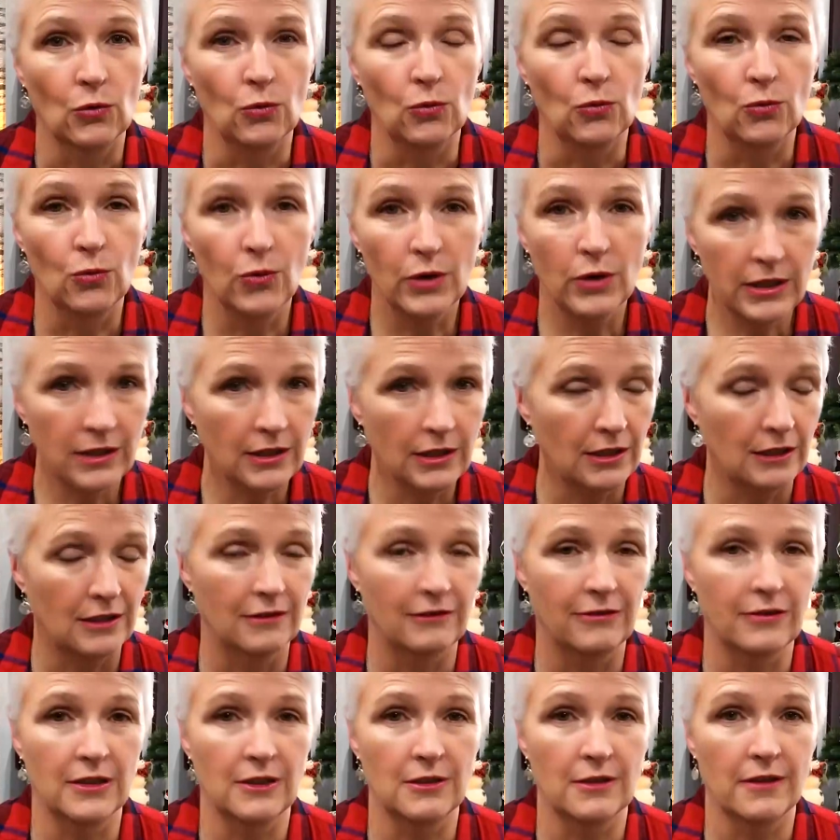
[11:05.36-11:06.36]
We need
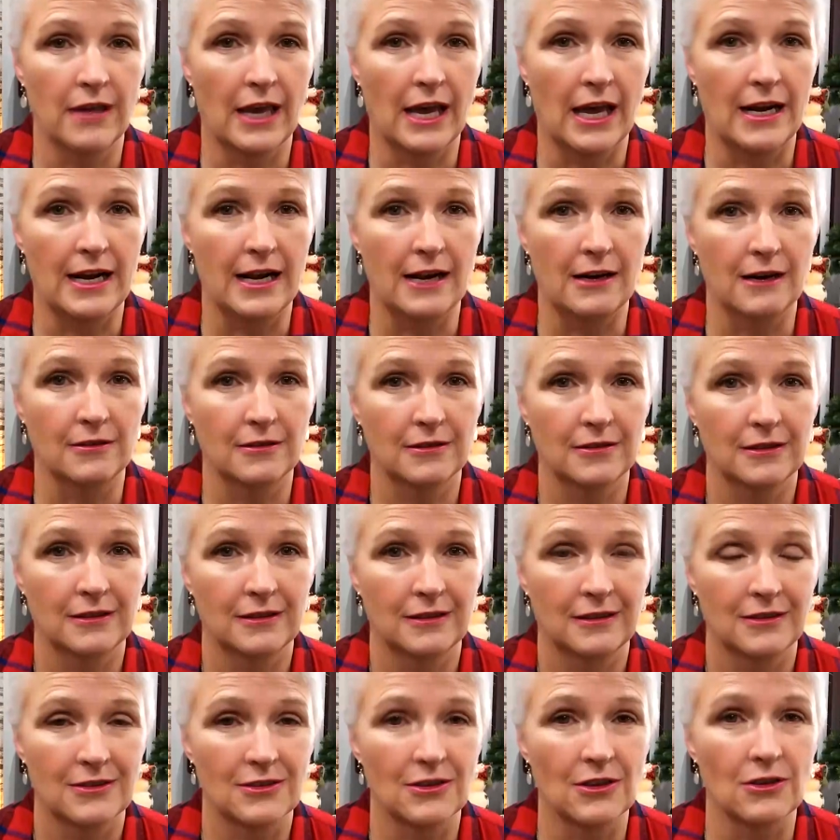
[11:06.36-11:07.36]
to figure that out
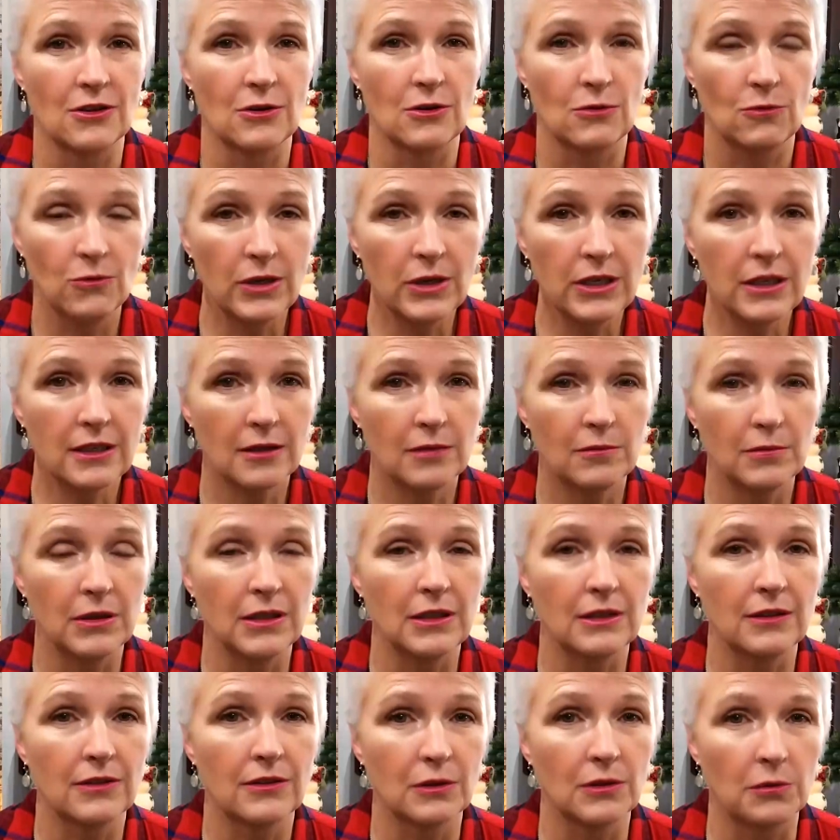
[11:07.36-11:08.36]
so that we can
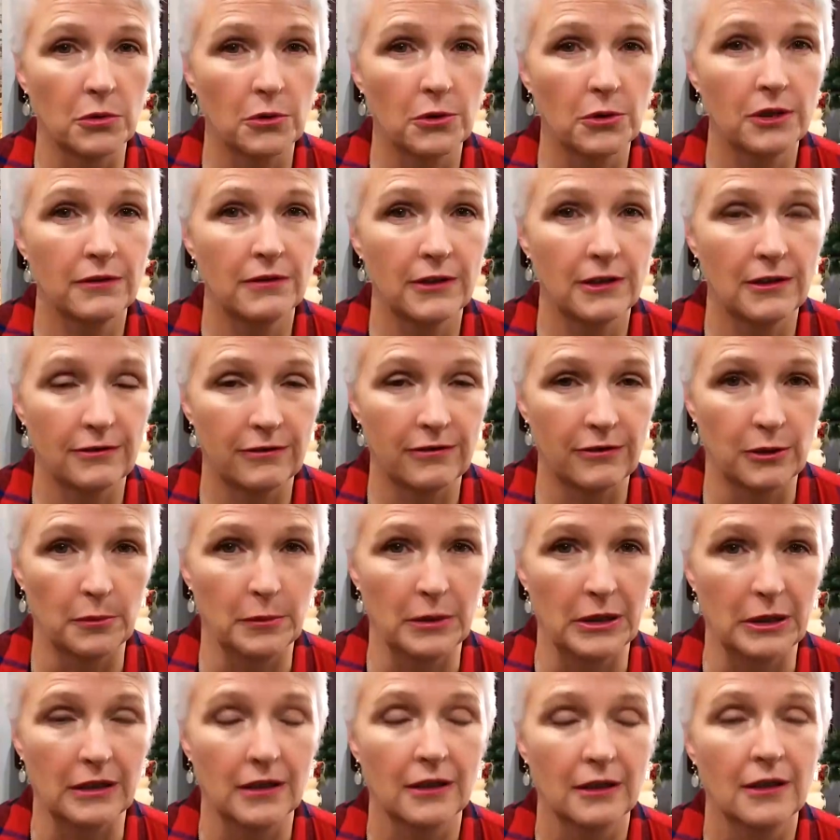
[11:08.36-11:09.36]
be supportive and
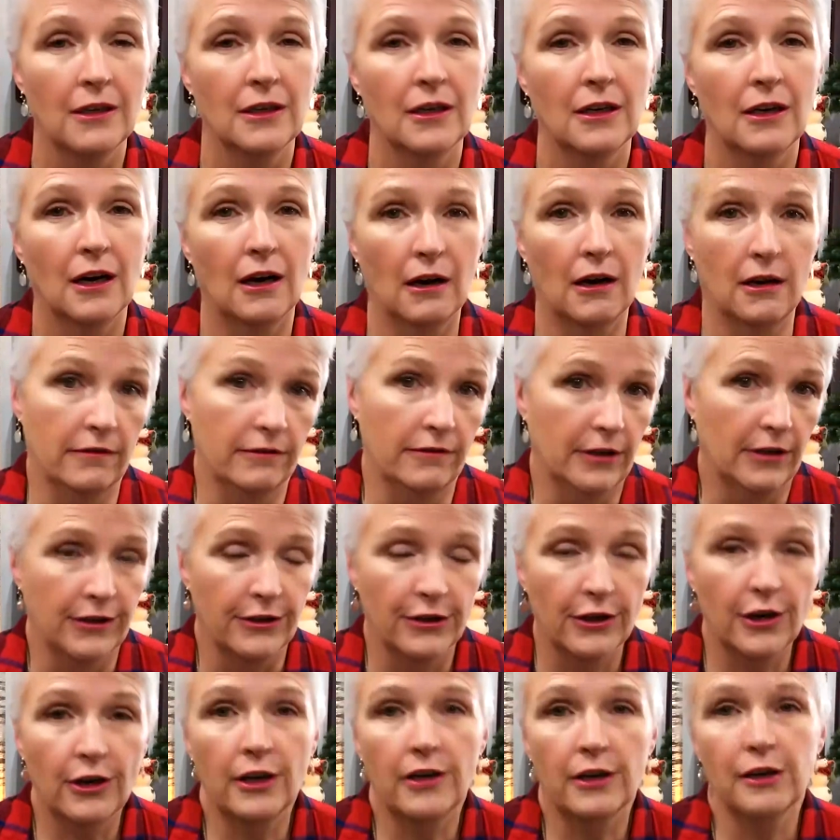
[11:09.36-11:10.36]
affirming of our
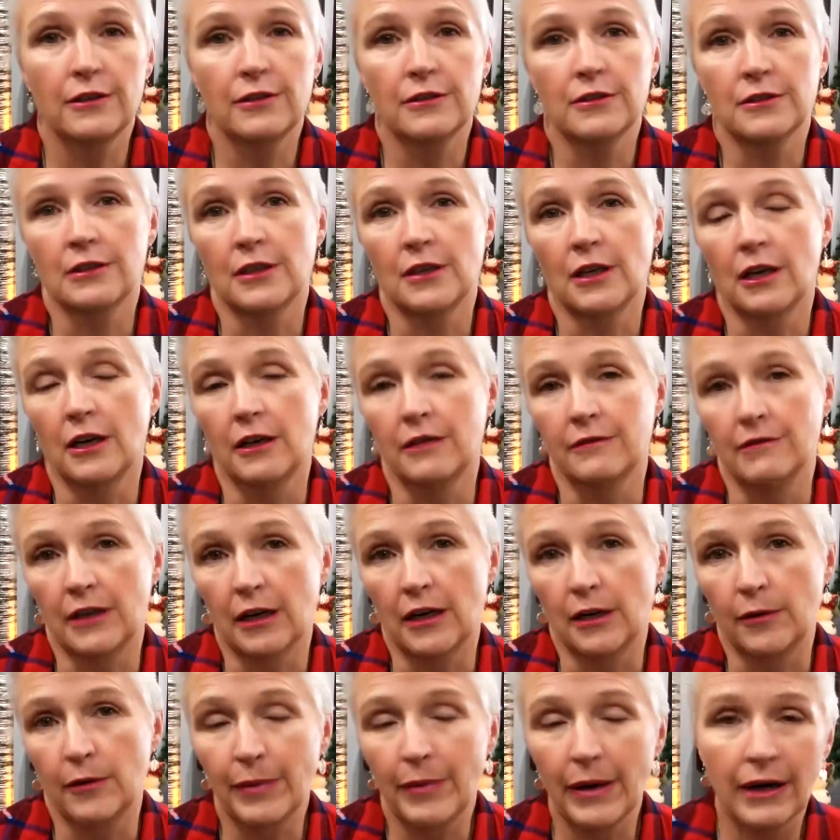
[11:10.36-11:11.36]
daughters, of
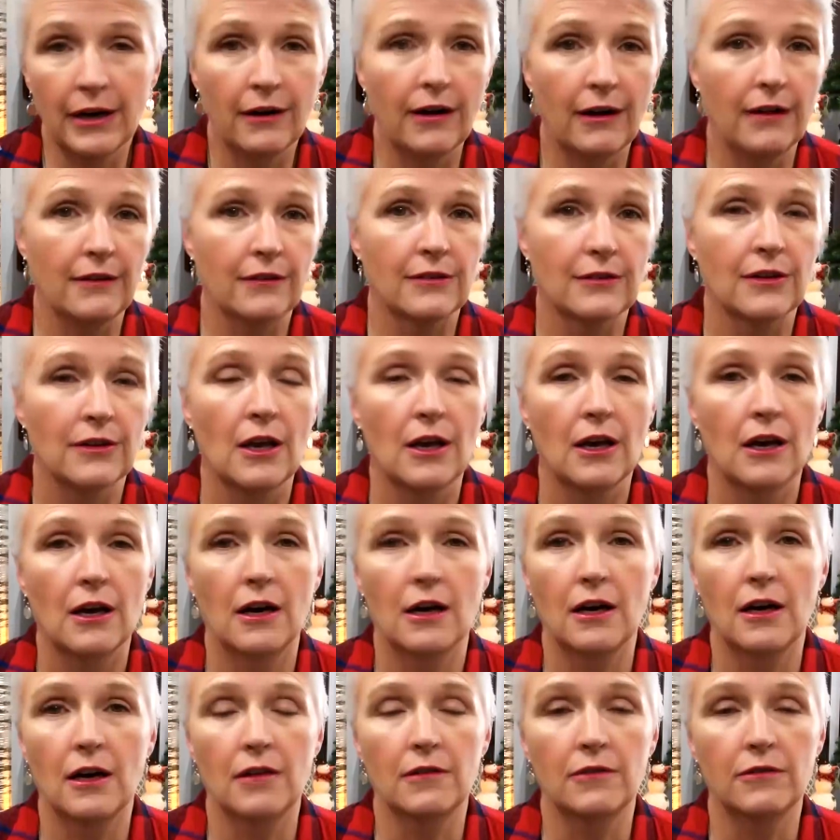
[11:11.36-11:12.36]
our parents,
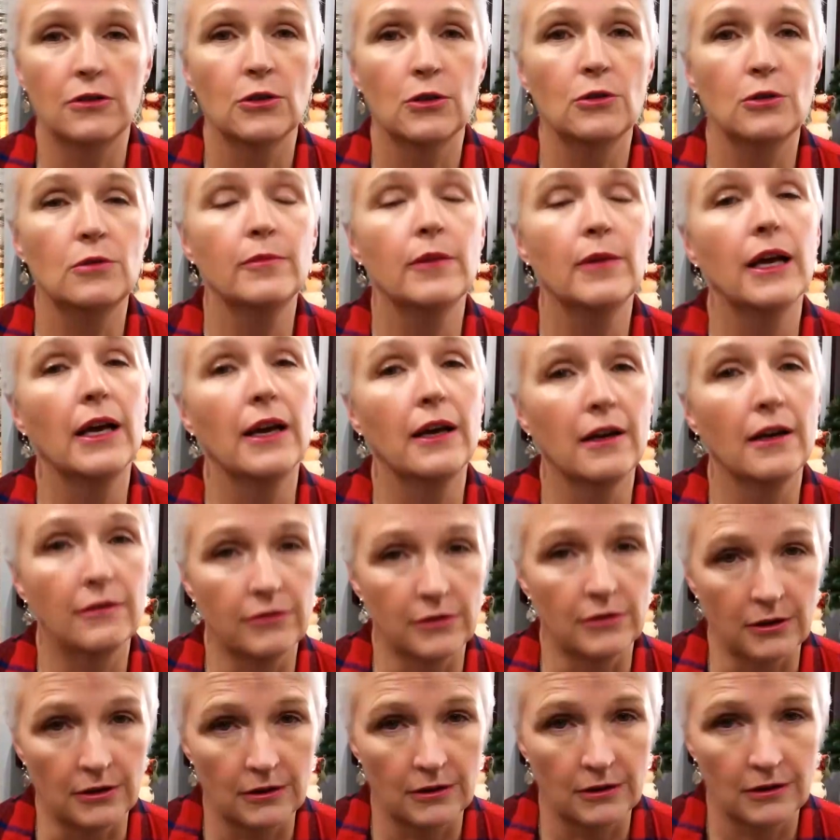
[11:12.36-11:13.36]
of
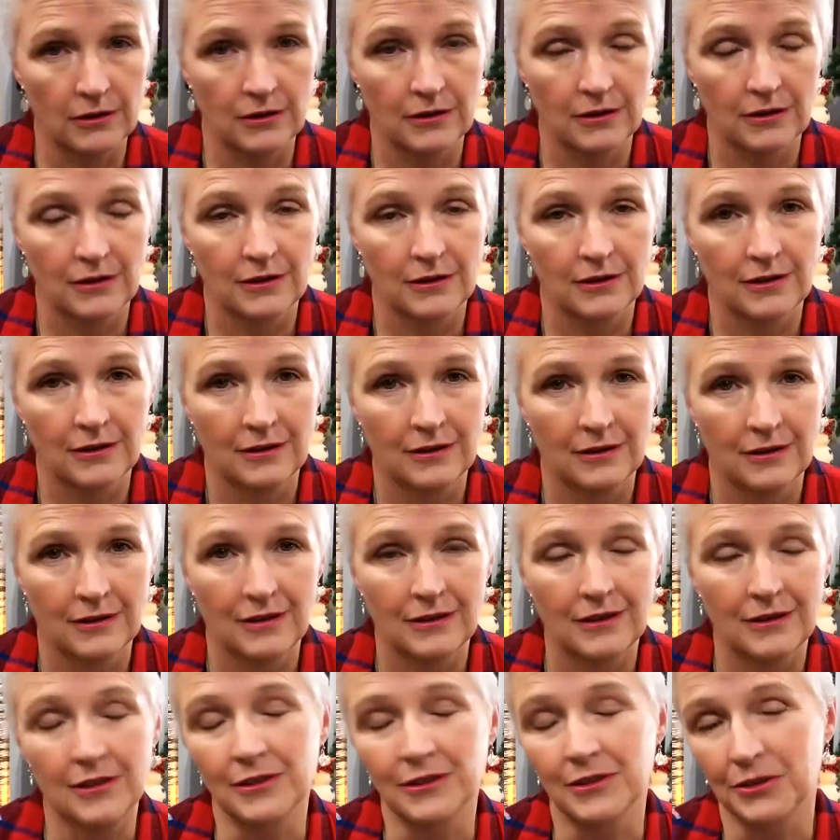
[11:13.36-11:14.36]
whomever
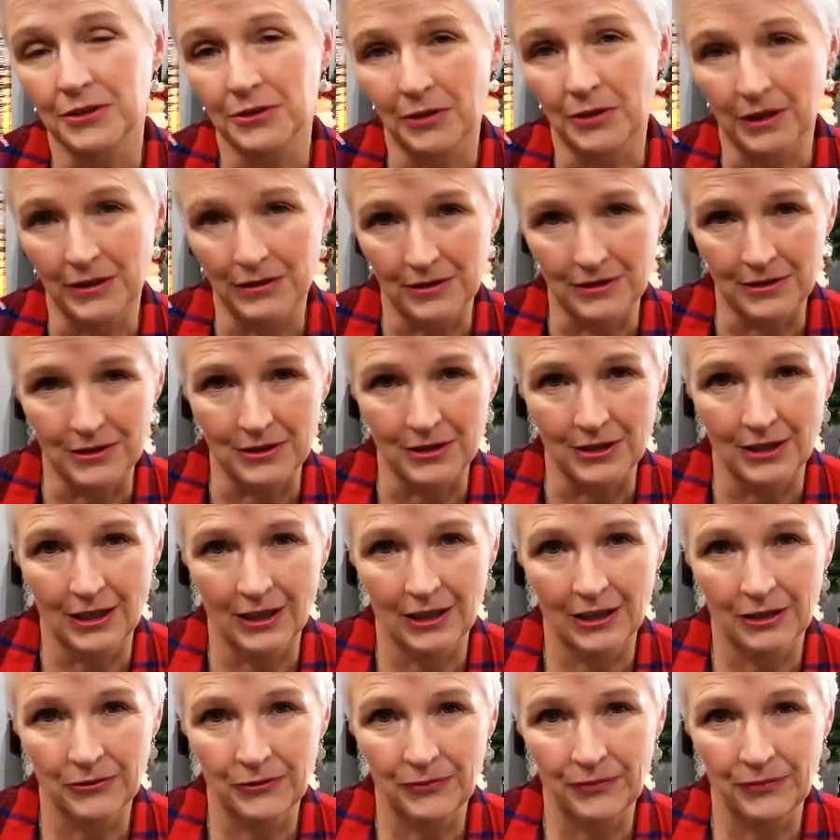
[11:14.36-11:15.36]
is transitioning.